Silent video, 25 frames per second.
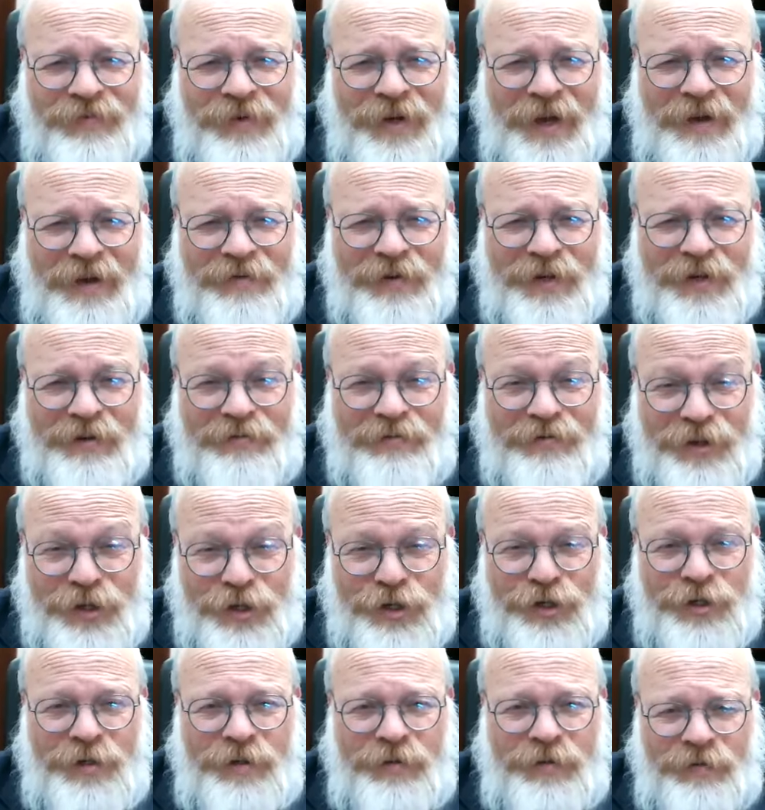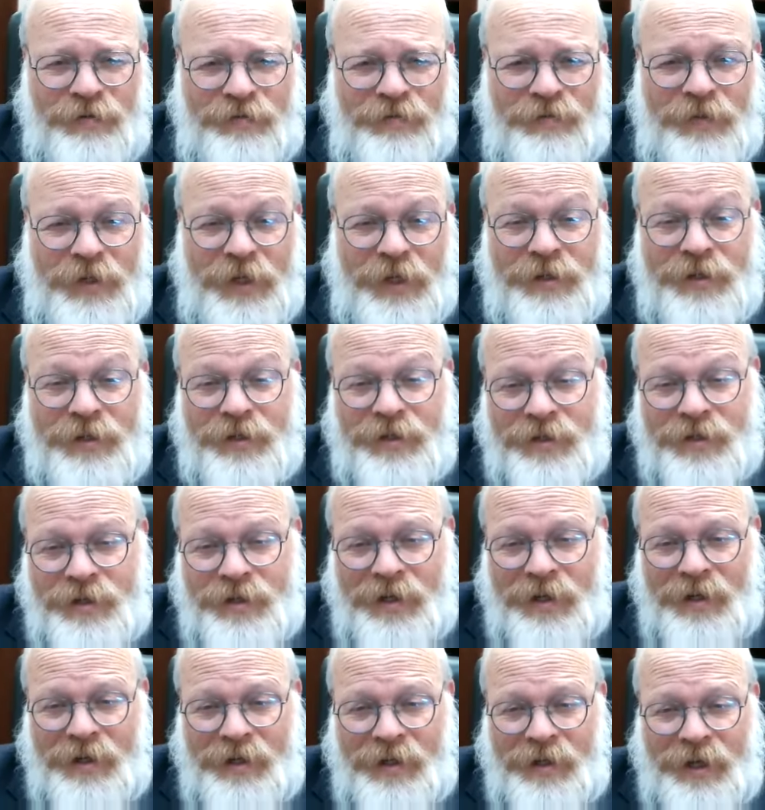having a vision, not just
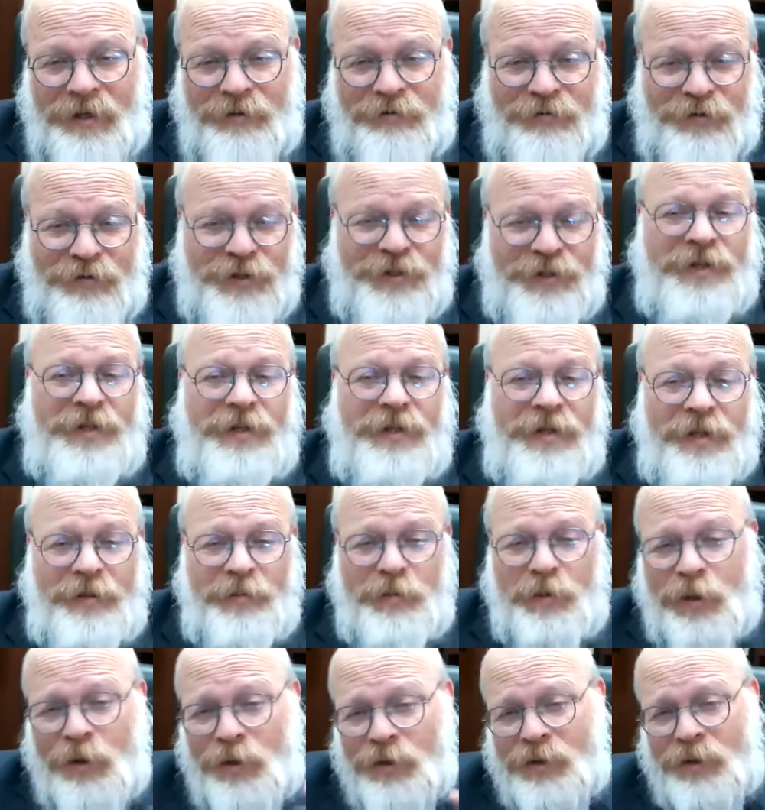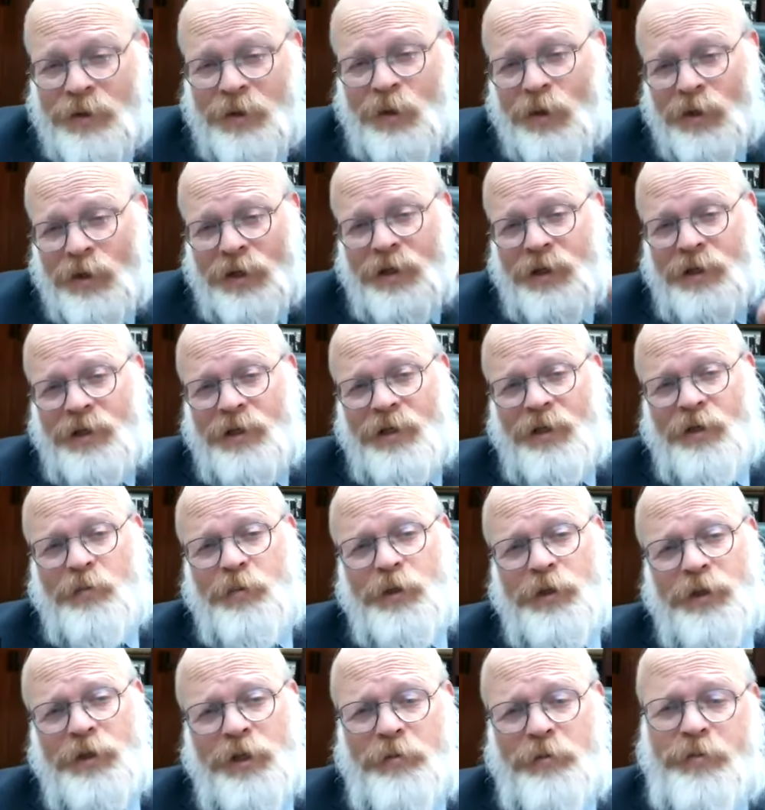seeing life physically, but also looking a little
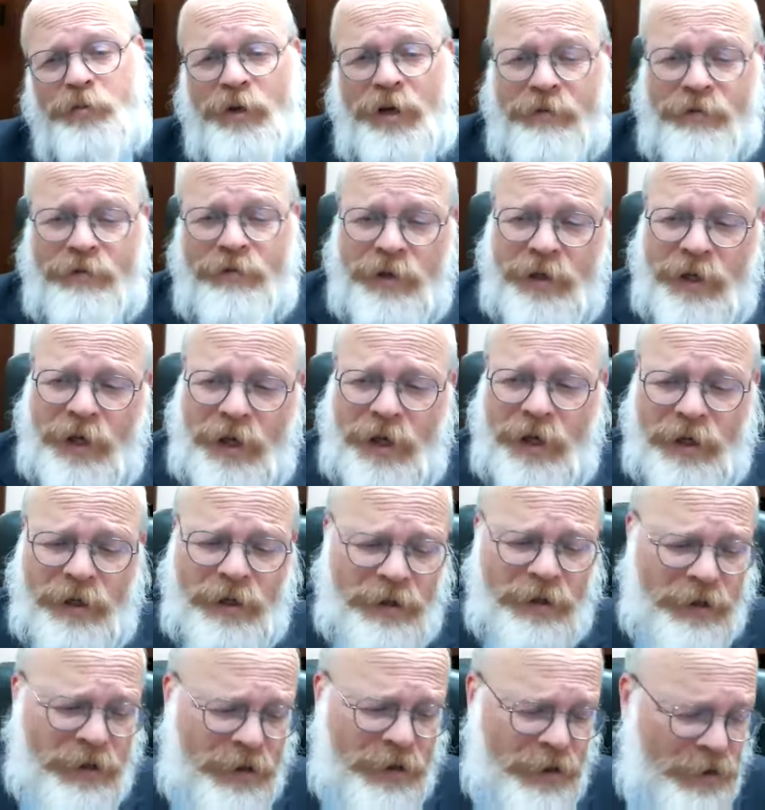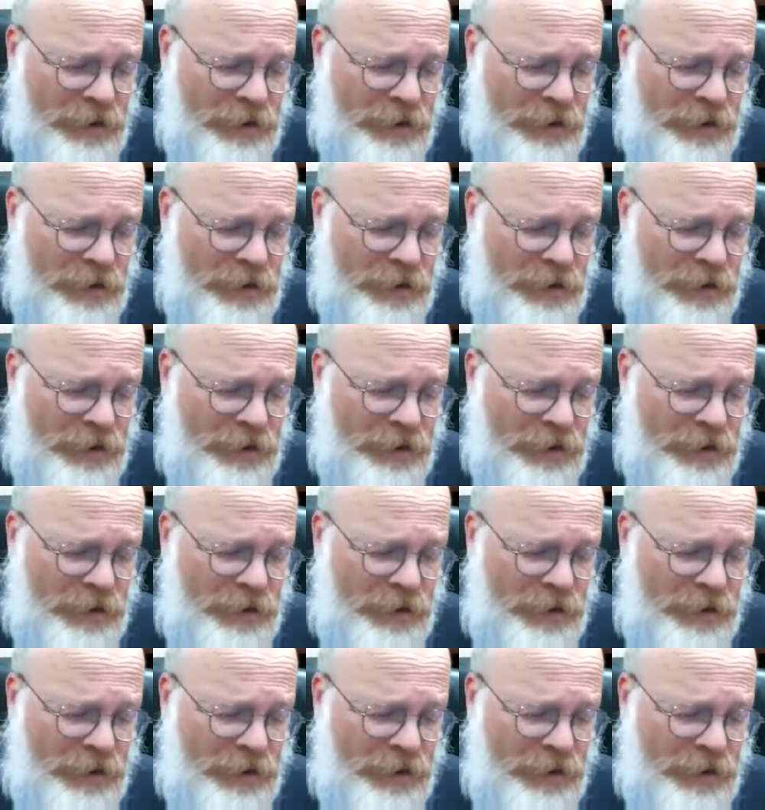bit deeper every day